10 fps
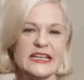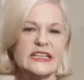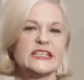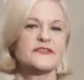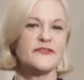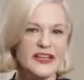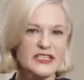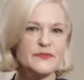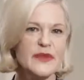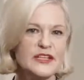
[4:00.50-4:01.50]
is
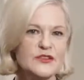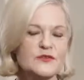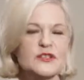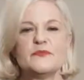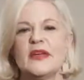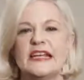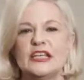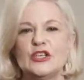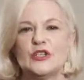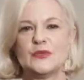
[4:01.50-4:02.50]
fundamental to many
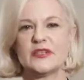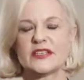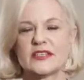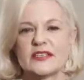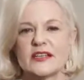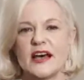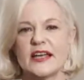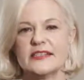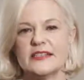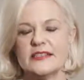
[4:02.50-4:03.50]
human
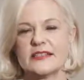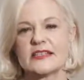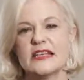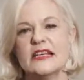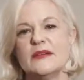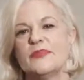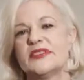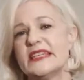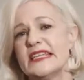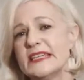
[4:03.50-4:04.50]
societies,
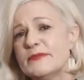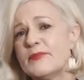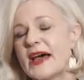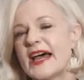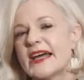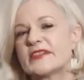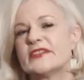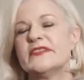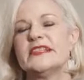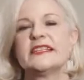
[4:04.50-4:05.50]
but the impact
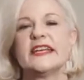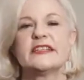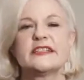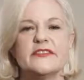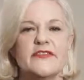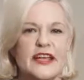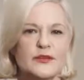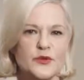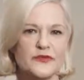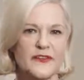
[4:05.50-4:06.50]
of intensive
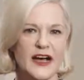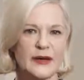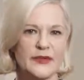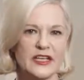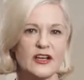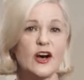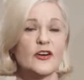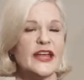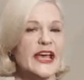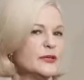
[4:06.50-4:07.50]
animal farming
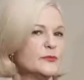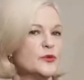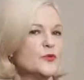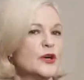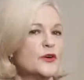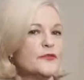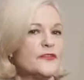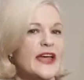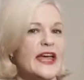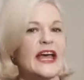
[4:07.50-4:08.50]
on animal
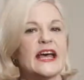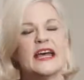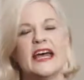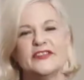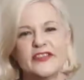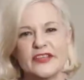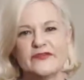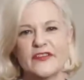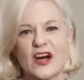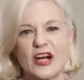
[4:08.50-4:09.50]
welfare and the
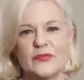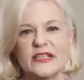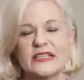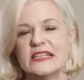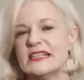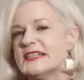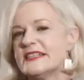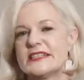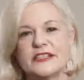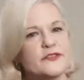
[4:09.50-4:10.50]
environment is
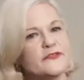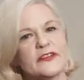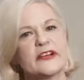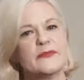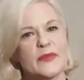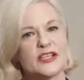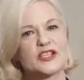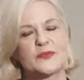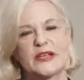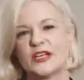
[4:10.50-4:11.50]
still very
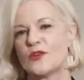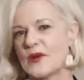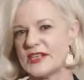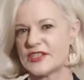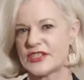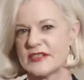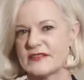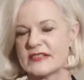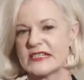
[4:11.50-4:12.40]
much being questioned.